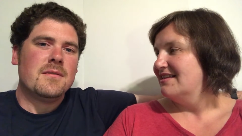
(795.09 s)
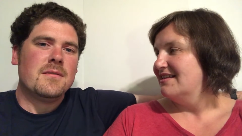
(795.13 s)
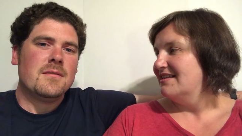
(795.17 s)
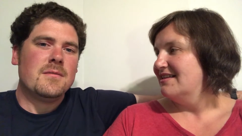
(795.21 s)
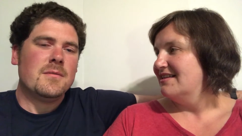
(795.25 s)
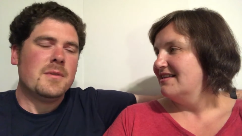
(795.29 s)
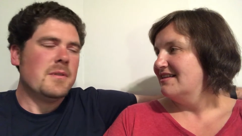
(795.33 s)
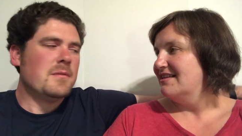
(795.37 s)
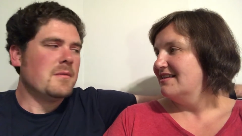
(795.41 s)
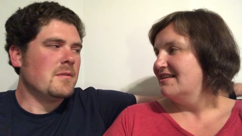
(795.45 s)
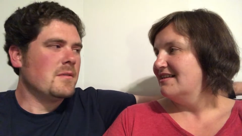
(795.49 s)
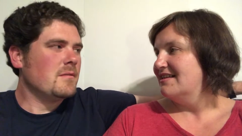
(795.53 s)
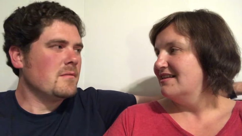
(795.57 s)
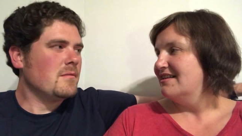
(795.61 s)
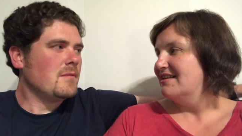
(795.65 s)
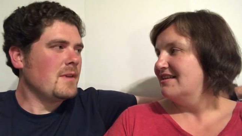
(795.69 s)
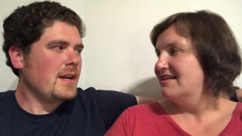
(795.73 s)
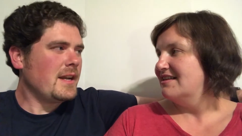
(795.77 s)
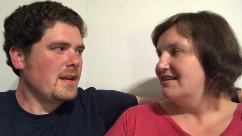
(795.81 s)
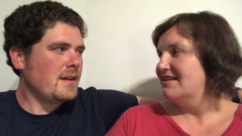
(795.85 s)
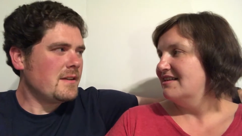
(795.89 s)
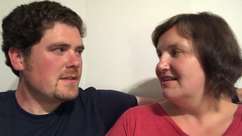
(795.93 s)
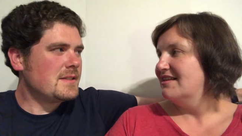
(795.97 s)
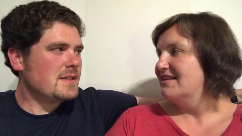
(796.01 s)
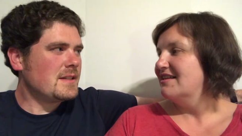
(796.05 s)
Speaker 1: we were
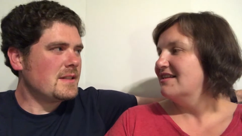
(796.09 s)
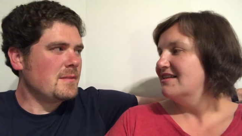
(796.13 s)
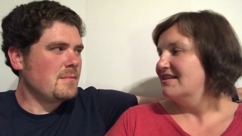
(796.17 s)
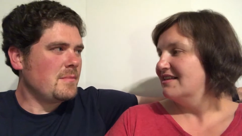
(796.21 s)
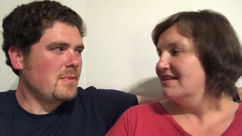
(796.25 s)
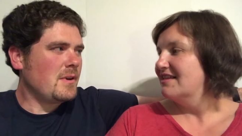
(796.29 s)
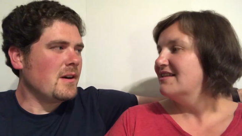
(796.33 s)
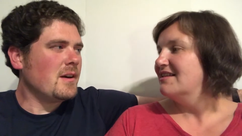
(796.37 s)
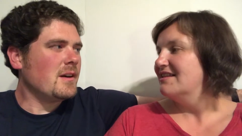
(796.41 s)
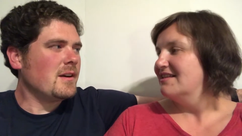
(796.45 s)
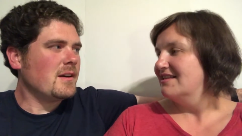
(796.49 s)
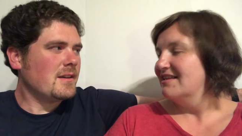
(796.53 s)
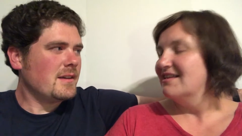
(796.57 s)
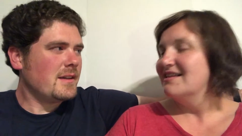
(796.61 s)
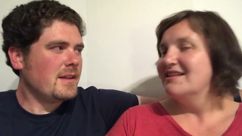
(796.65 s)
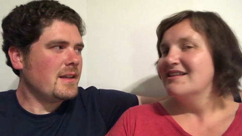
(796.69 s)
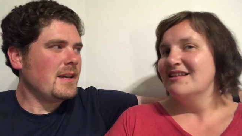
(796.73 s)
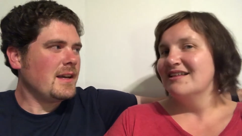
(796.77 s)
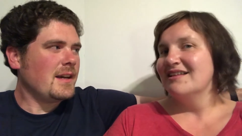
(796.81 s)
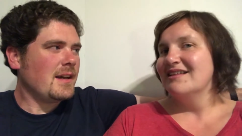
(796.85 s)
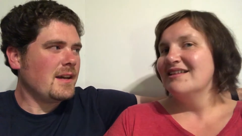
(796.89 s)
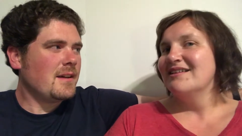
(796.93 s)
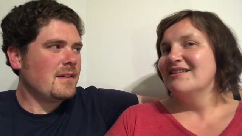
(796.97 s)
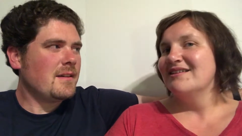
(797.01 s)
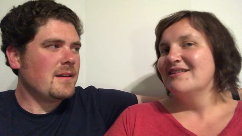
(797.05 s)
right outside the park,
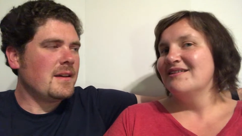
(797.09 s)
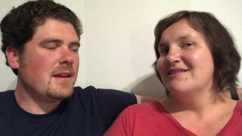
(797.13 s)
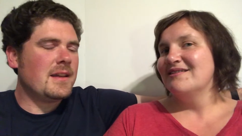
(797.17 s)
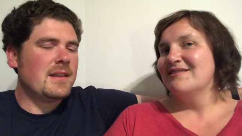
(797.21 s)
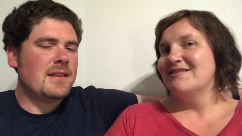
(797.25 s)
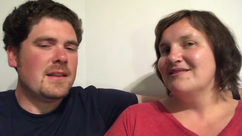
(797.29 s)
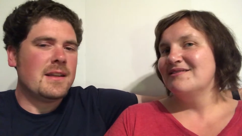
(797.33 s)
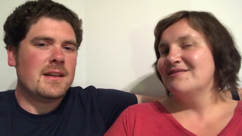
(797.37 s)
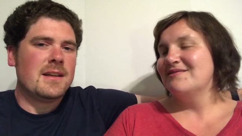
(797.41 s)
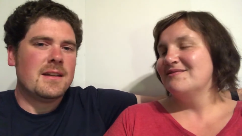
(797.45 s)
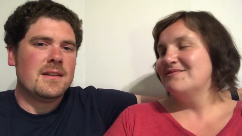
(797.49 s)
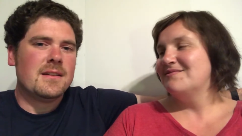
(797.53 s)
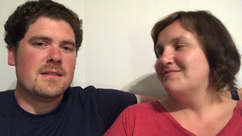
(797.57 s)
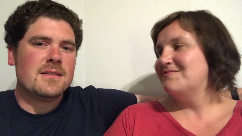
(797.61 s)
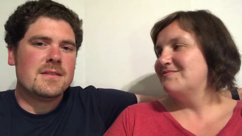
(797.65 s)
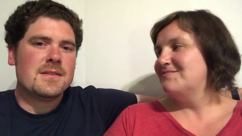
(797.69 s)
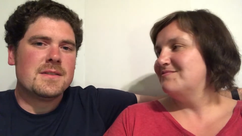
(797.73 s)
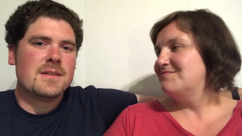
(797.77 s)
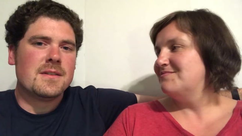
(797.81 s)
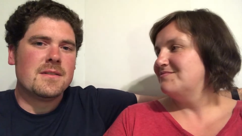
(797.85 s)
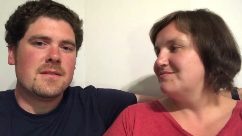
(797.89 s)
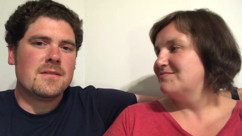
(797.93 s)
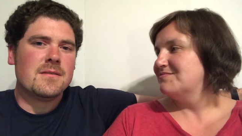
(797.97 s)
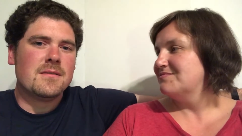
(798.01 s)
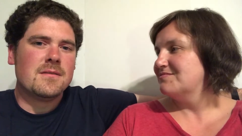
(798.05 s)
yeah. And then
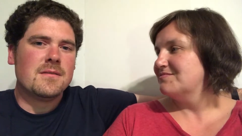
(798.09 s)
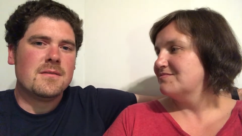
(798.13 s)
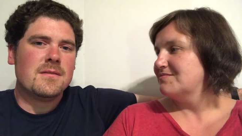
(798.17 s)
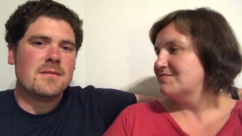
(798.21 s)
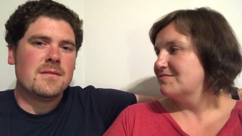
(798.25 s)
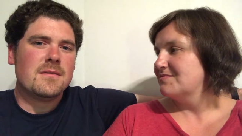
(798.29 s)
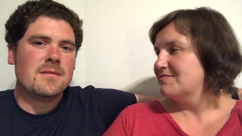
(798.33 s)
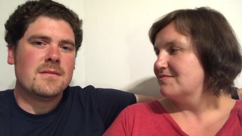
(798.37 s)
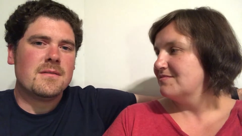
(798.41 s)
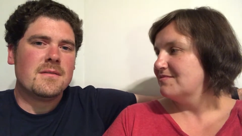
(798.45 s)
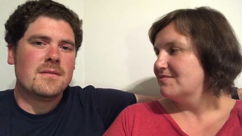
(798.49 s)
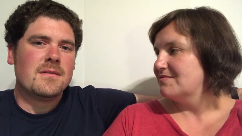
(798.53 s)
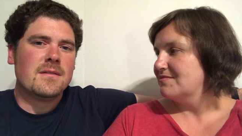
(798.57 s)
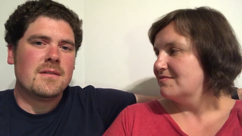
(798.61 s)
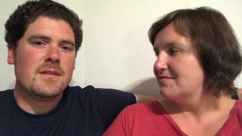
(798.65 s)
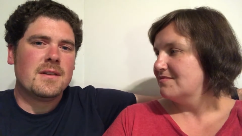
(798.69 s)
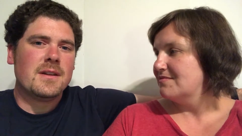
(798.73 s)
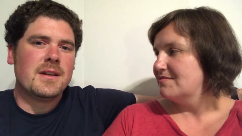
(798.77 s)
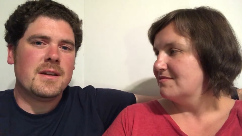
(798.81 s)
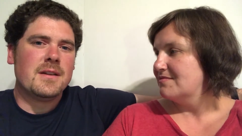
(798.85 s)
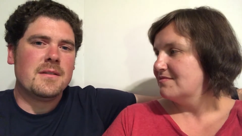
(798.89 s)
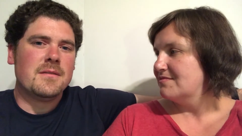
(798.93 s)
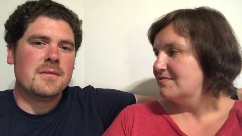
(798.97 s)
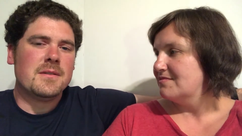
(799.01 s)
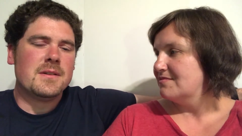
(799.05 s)
so
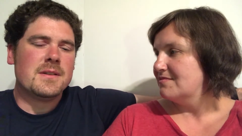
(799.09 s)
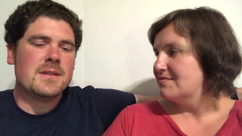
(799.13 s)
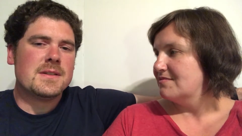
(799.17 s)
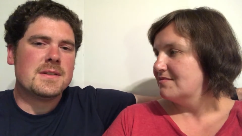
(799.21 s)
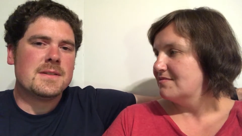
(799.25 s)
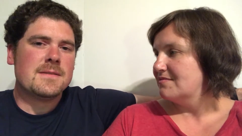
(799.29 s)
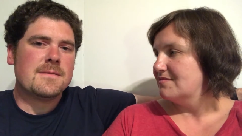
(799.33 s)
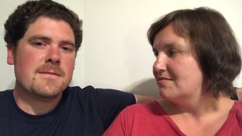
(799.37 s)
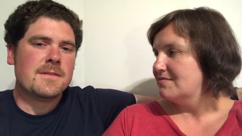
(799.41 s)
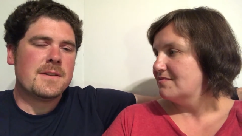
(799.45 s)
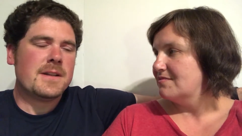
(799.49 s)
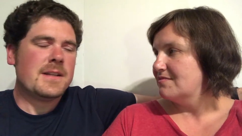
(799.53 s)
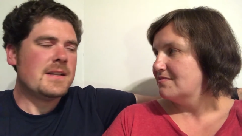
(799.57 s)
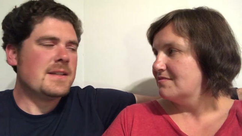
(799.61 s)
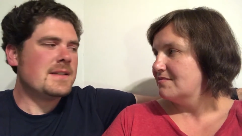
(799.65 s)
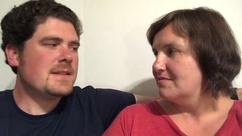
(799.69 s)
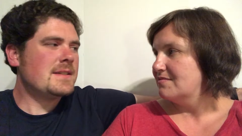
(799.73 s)
it was free to